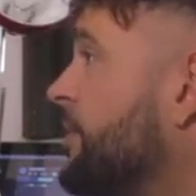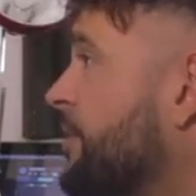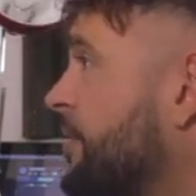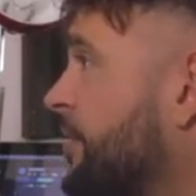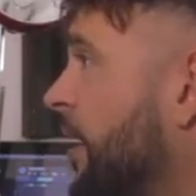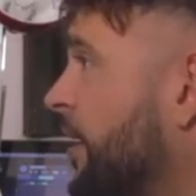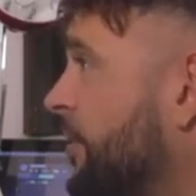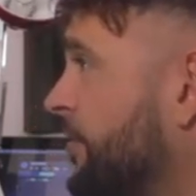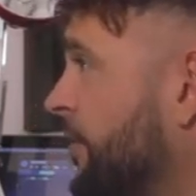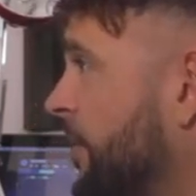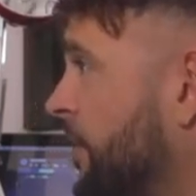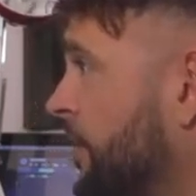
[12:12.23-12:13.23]
just kind
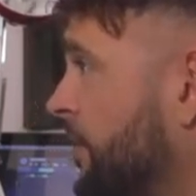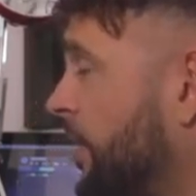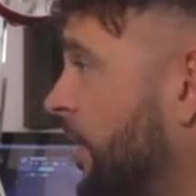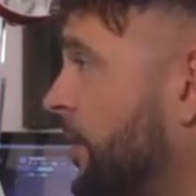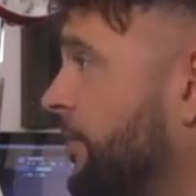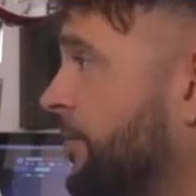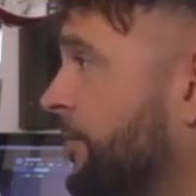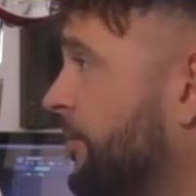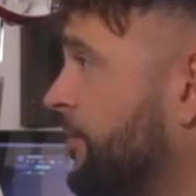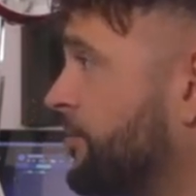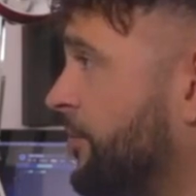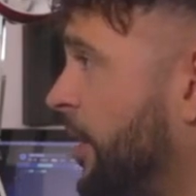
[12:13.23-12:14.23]
of going
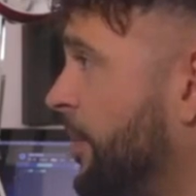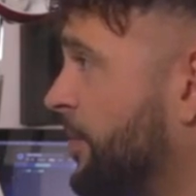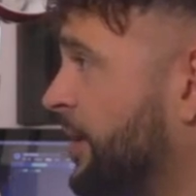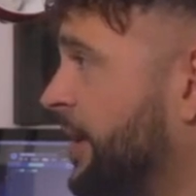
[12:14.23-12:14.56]
through drums.